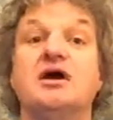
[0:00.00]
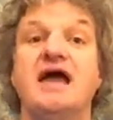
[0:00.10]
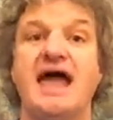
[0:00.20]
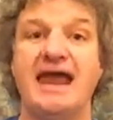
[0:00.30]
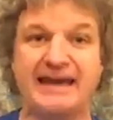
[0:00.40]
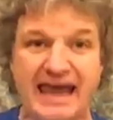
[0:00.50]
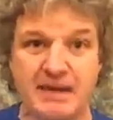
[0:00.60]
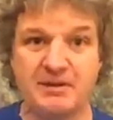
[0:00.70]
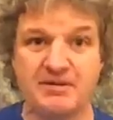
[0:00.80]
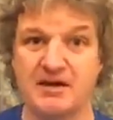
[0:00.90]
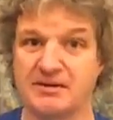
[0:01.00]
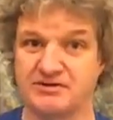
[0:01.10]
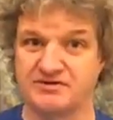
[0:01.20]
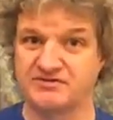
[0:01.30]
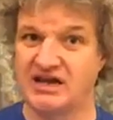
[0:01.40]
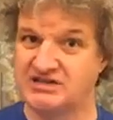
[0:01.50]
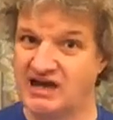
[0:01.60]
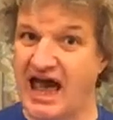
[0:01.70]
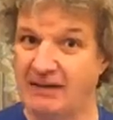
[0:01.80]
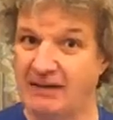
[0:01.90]
inhibit the amount of data
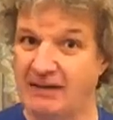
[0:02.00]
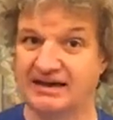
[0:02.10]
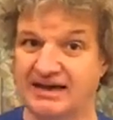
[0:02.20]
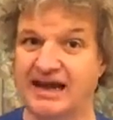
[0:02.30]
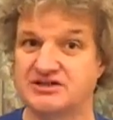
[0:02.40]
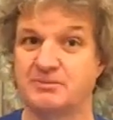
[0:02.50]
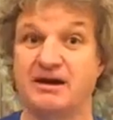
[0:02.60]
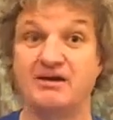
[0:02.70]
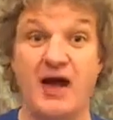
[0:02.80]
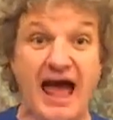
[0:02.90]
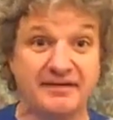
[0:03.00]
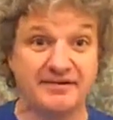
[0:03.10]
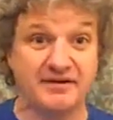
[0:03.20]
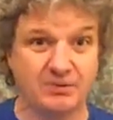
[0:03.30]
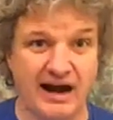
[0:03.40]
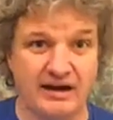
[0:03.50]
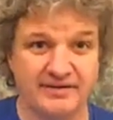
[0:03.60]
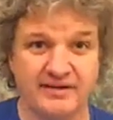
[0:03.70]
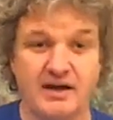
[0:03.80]
apps can collect about you as you browse,